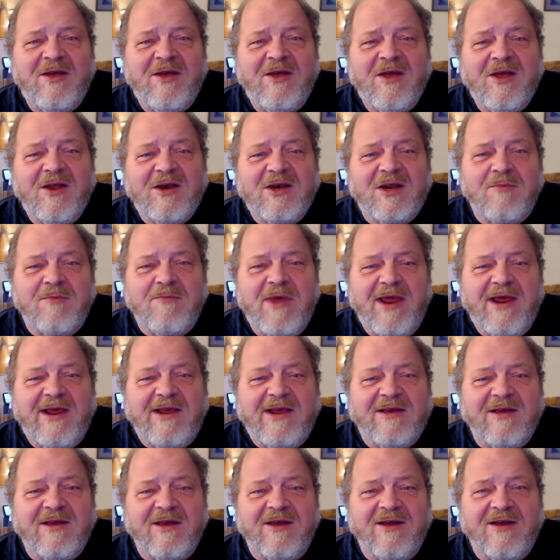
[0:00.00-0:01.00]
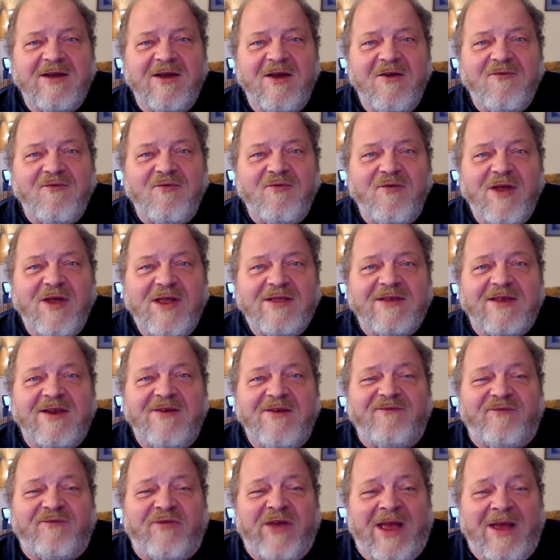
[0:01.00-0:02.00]
make our friends
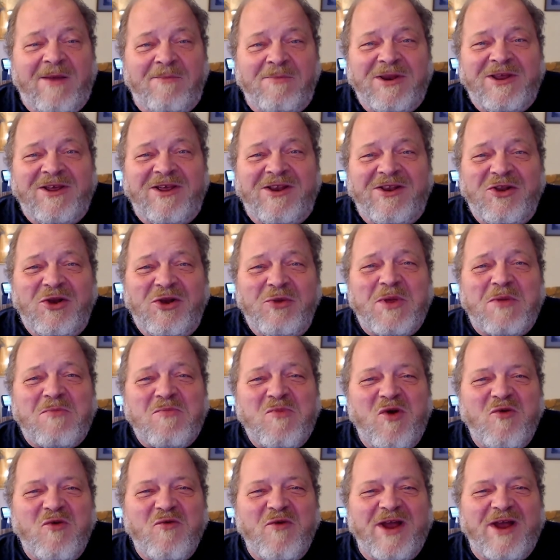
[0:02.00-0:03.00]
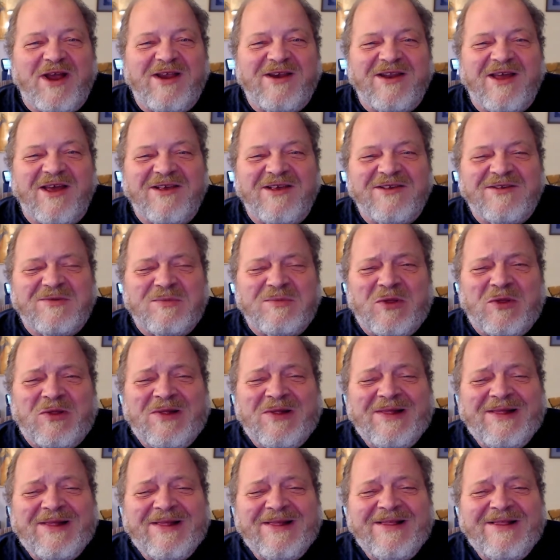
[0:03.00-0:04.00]
and family a little bit more recognizable.
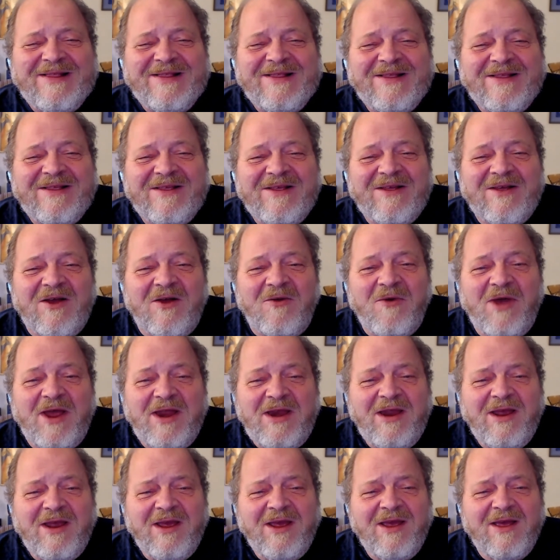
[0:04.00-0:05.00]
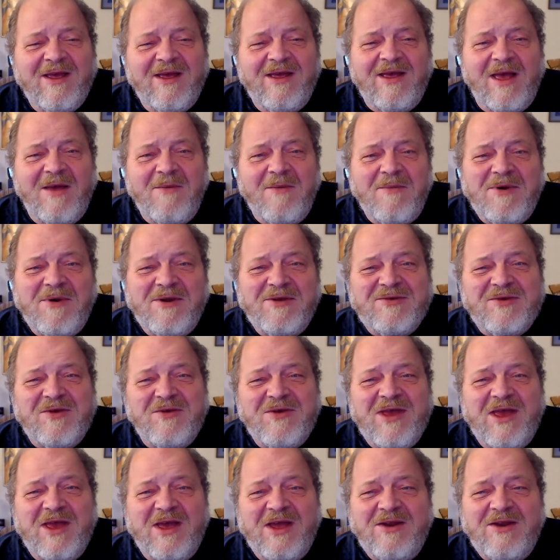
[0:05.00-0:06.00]
All right, I'm going to show
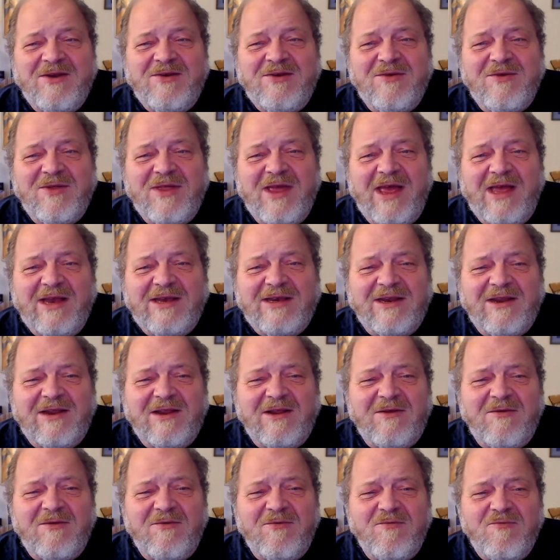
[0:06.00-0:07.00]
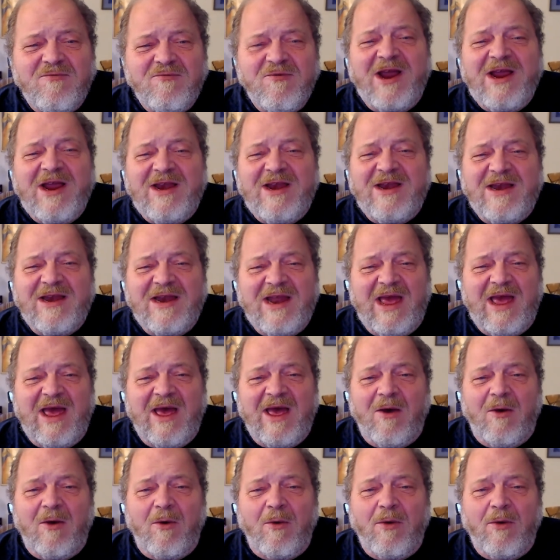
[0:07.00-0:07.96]
you how to do that right now.